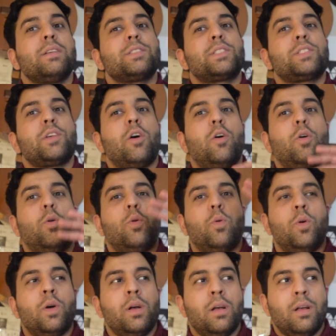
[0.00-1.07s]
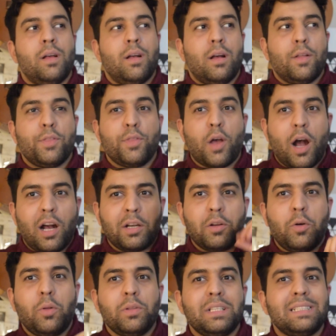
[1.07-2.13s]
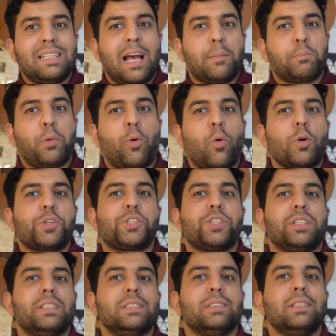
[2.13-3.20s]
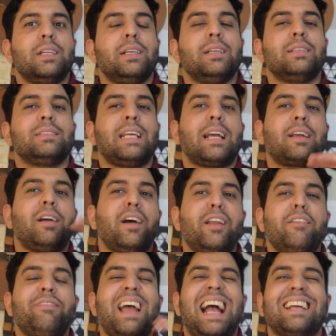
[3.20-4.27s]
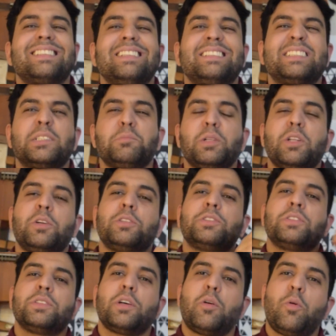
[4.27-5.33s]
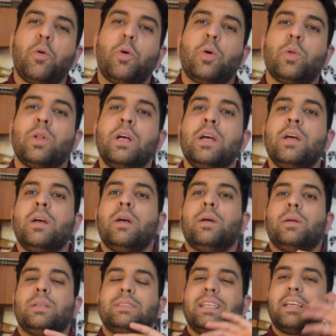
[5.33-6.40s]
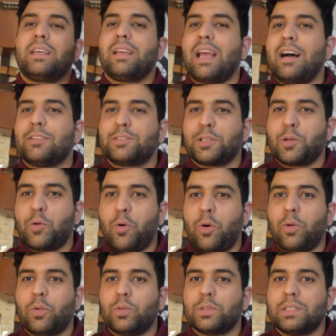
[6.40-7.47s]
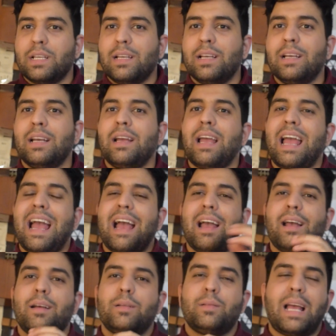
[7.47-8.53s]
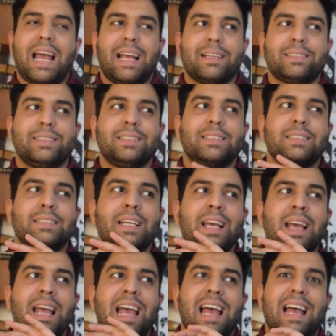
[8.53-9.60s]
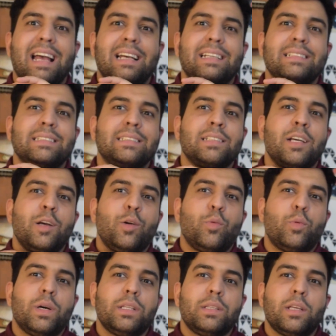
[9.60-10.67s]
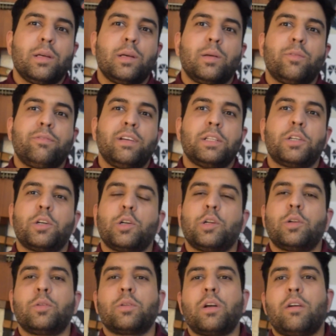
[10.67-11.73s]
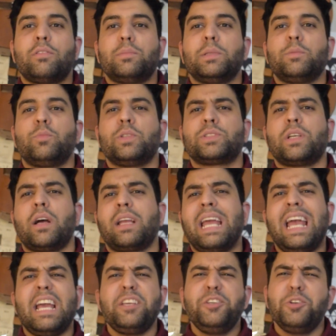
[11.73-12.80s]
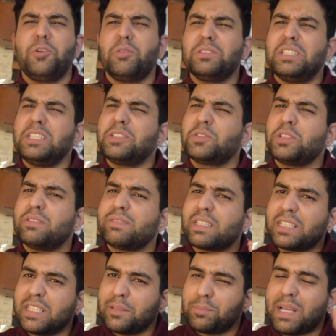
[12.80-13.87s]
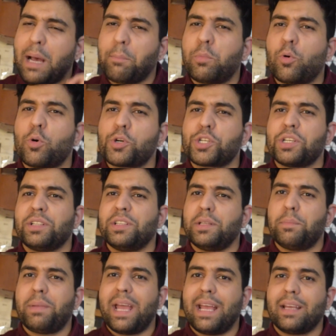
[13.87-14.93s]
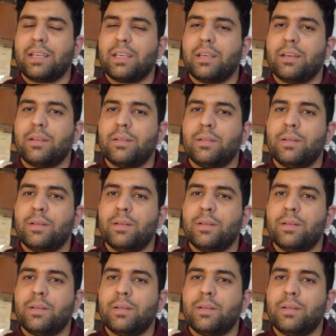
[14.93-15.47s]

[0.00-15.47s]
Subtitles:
So not only that portion that kind of acted similar to the whole taking out the gold, acted as when the federal government was like, hey, you don't need to even keep that portion in the bank.